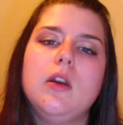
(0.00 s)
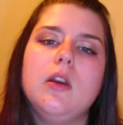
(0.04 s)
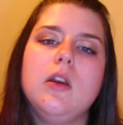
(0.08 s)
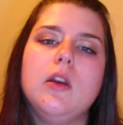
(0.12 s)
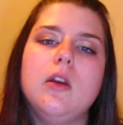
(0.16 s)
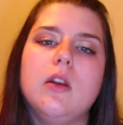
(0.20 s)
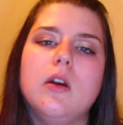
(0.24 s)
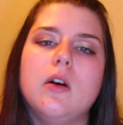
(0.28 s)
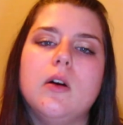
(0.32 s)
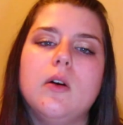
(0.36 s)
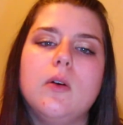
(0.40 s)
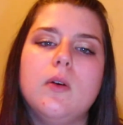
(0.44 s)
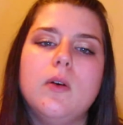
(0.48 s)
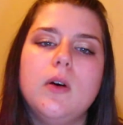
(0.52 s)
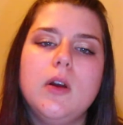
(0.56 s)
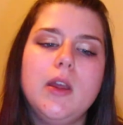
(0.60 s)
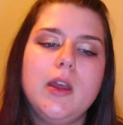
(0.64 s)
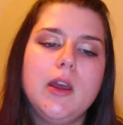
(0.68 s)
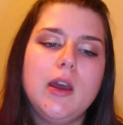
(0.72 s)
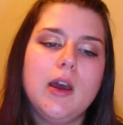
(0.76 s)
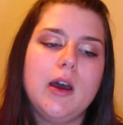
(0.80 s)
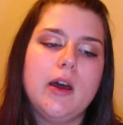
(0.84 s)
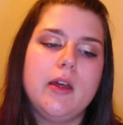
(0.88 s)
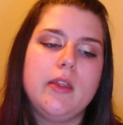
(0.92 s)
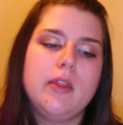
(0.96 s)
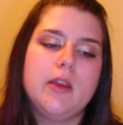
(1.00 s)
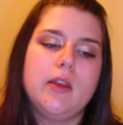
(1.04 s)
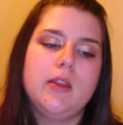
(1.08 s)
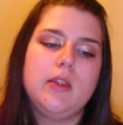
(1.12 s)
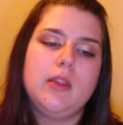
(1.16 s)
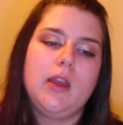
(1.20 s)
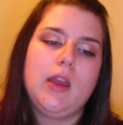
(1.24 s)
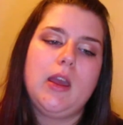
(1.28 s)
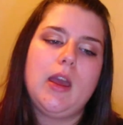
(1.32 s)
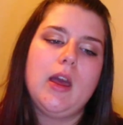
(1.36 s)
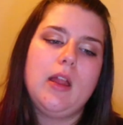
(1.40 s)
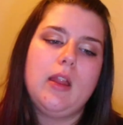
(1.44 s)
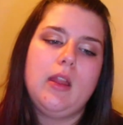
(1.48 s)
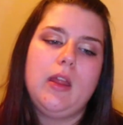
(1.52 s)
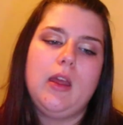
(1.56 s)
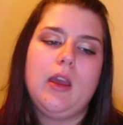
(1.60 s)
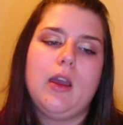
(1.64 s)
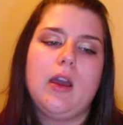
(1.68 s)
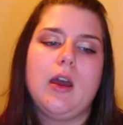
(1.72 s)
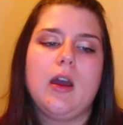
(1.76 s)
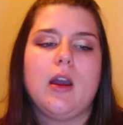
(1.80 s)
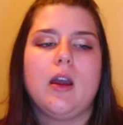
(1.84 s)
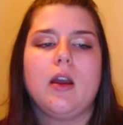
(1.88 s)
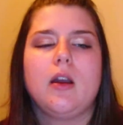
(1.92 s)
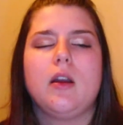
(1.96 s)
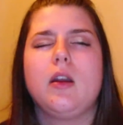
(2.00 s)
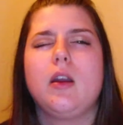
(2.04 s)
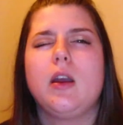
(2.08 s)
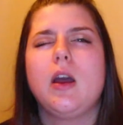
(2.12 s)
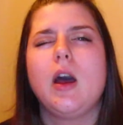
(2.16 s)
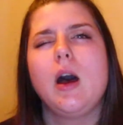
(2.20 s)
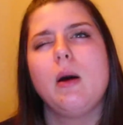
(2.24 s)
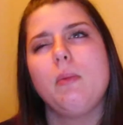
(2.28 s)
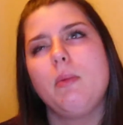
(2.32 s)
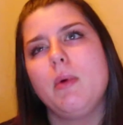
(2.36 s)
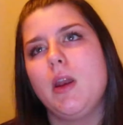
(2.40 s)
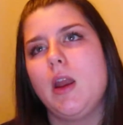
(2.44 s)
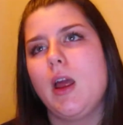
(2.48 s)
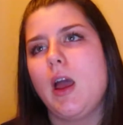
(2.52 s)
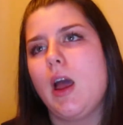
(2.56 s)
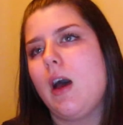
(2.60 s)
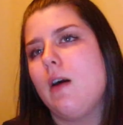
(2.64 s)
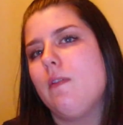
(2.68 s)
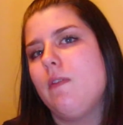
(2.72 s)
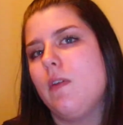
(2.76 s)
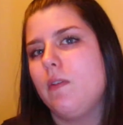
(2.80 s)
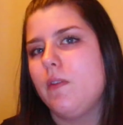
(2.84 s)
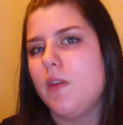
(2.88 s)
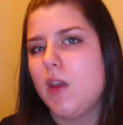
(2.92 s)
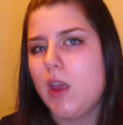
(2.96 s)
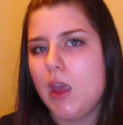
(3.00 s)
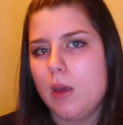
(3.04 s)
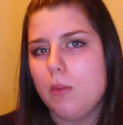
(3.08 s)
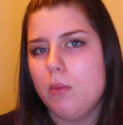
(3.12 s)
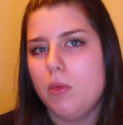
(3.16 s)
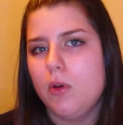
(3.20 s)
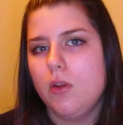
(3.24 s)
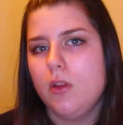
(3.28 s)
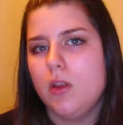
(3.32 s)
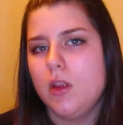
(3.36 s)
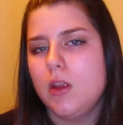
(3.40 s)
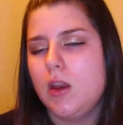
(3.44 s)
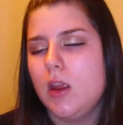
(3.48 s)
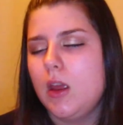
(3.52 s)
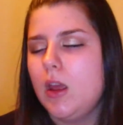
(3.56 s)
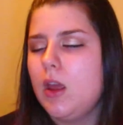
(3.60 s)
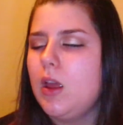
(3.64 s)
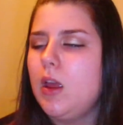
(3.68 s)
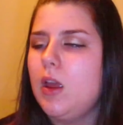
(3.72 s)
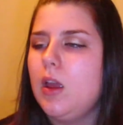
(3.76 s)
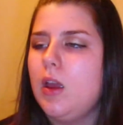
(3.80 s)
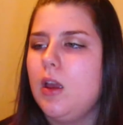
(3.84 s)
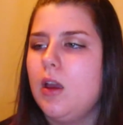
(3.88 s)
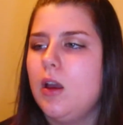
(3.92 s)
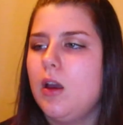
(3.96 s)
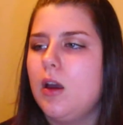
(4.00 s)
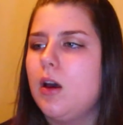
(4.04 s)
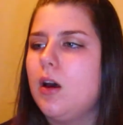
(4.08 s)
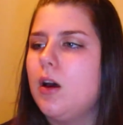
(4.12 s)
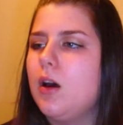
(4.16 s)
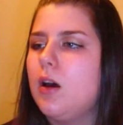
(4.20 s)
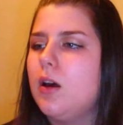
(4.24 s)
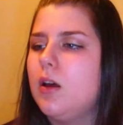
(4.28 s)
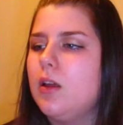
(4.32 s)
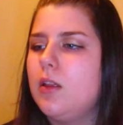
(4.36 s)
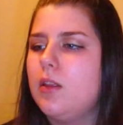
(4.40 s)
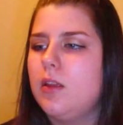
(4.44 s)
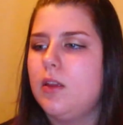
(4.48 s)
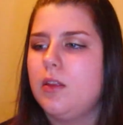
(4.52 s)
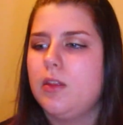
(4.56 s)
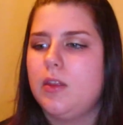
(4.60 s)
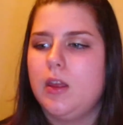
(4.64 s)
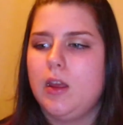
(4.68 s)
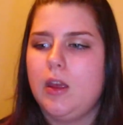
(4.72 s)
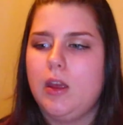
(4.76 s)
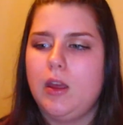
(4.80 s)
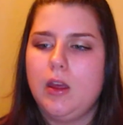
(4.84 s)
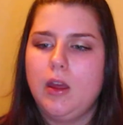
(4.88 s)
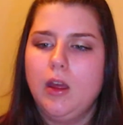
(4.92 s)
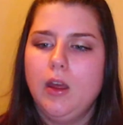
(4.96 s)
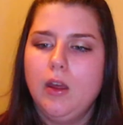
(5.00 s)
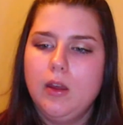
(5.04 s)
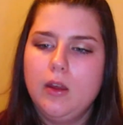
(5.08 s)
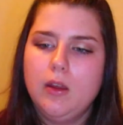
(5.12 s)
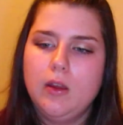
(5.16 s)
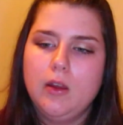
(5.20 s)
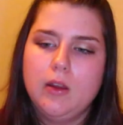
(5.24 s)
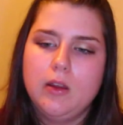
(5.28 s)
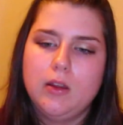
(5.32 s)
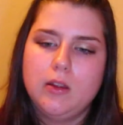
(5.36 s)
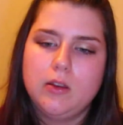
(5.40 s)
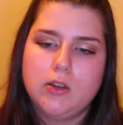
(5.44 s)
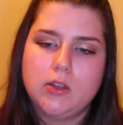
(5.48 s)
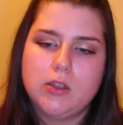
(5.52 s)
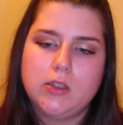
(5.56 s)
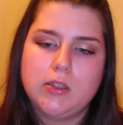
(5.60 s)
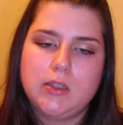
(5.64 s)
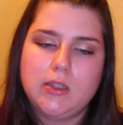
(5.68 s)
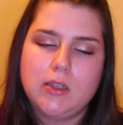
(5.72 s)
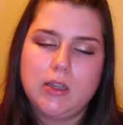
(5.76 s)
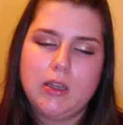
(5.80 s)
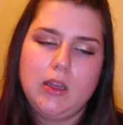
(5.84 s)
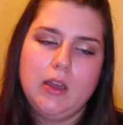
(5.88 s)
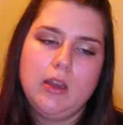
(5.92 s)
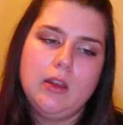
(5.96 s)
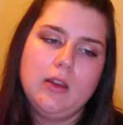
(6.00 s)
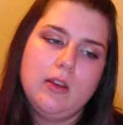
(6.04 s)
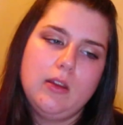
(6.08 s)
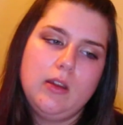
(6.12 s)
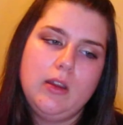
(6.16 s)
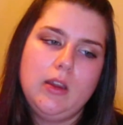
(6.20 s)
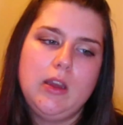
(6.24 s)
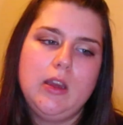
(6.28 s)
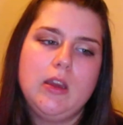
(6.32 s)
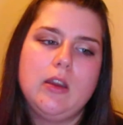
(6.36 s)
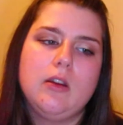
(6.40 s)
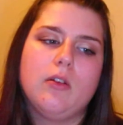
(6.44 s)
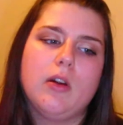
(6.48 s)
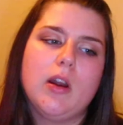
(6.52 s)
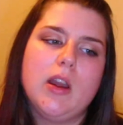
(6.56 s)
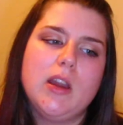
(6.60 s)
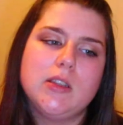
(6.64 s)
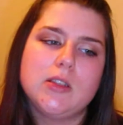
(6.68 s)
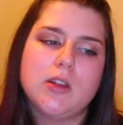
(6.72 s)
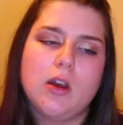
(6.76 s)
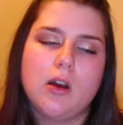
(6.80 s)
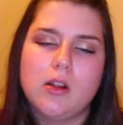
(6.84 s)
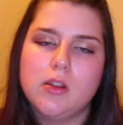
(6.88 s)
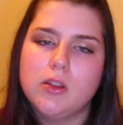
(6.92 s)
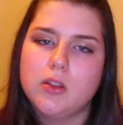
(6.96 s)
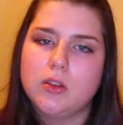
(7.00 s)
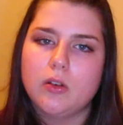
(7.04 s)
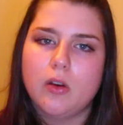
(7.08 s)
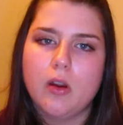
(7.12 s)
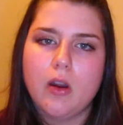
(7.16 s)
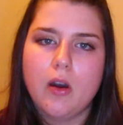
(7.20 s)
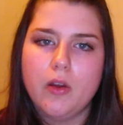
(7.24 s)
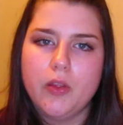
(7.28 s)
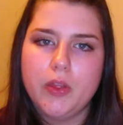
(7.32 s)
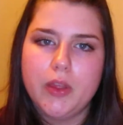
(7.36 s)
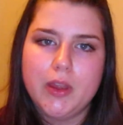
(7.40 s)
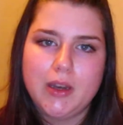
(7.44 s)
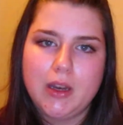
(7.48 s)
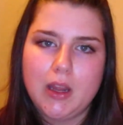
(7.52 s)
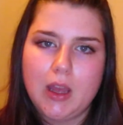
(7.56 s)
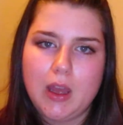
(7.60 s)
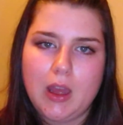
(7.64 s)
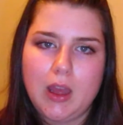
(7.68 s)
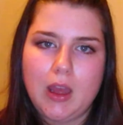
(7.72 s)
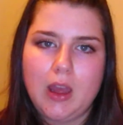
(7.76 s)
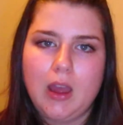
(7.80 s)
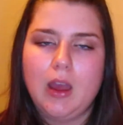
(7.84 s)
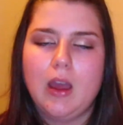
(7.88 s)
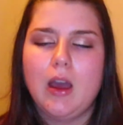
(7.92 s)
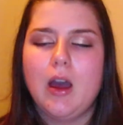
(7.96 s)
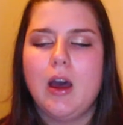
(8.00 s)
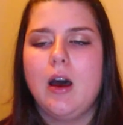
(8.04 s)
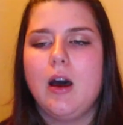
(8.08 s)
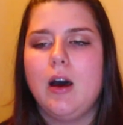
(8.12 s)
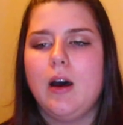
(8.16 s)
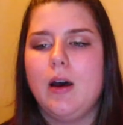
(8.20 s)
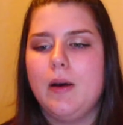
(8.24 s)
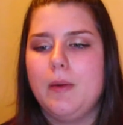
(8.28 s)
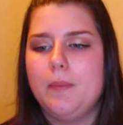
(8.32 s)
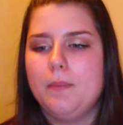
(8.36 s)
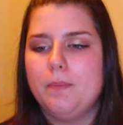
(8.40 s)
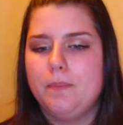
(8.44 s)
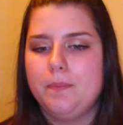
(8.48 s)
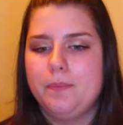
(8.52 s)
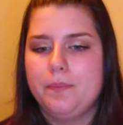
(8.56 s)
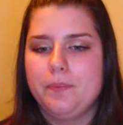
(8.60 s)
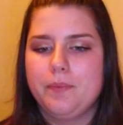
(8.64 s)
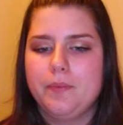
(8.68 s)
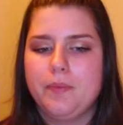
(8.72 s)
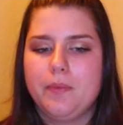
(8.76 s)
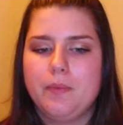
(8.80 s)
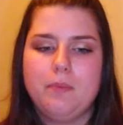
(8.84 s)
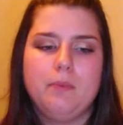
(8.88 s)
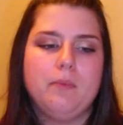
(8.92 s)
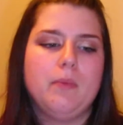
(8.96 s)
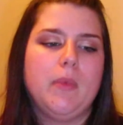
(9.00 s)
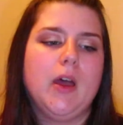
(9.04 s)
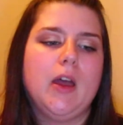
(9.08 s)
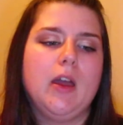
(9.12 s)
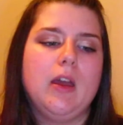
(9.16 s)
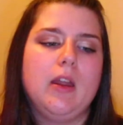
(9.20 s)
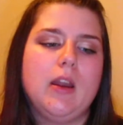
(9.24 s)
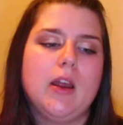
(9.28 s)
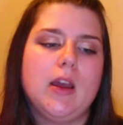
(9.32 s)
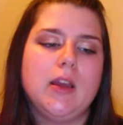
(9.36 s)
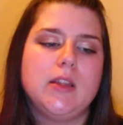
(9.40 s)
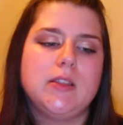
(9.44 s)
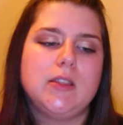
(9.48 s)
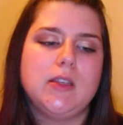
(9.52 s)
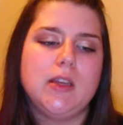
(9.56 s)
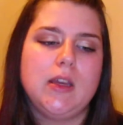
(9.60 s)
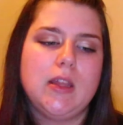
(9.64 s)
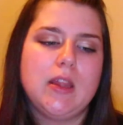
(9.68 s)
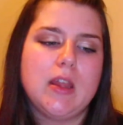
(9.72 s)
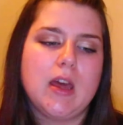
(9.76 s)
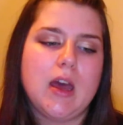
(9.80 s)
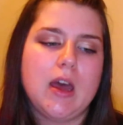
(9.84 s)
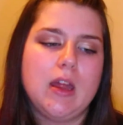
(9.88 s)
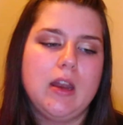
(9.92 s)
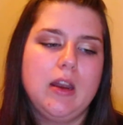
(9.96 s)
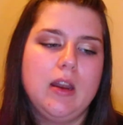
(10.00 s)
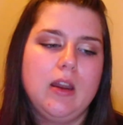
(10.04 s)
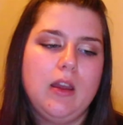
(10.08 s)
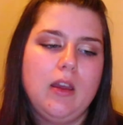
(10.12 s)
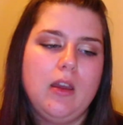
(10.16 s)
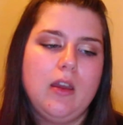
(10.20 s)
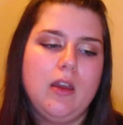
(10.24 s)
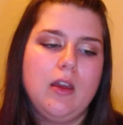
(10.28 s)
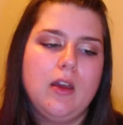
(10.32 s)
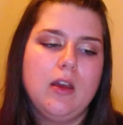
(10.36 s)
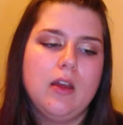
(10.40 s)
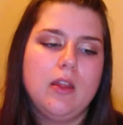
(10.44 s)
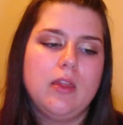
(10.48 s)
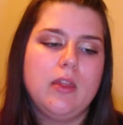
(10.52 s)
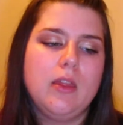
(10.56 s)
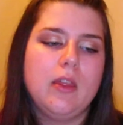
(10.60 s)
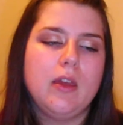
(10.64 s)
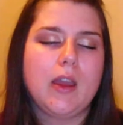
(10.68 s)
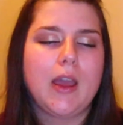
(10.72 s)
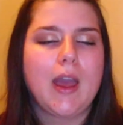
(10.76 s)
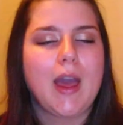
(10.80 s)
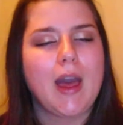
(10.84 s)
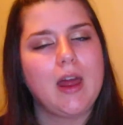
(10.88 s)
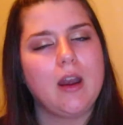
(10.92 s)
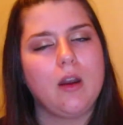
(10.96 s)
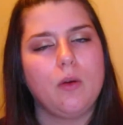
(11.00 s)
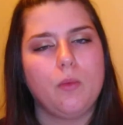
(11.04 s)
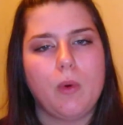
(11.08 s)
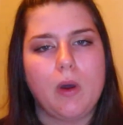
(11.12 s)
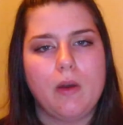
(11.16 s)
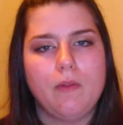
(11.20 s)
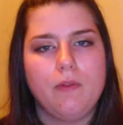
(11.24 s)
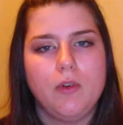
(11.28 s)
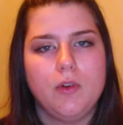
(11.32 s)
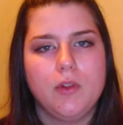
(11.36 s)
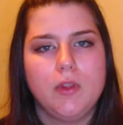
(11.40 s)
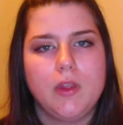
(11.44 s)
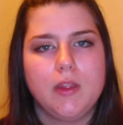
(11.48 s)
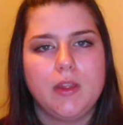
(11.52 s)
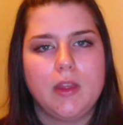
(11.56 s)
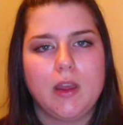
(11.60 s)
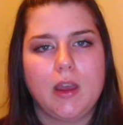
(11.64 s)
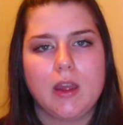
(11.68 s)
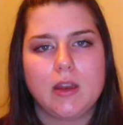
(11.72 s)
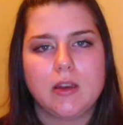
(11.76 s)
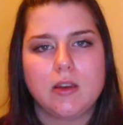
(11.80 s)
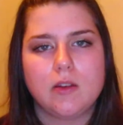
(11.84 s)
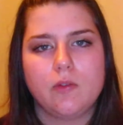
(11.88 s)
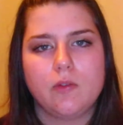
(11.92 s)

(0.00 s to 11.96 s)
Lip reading: you know. And then they get like a cup and a half of kibble a day that they just graze on throughout the day. But I'd say that the can of wet food that they get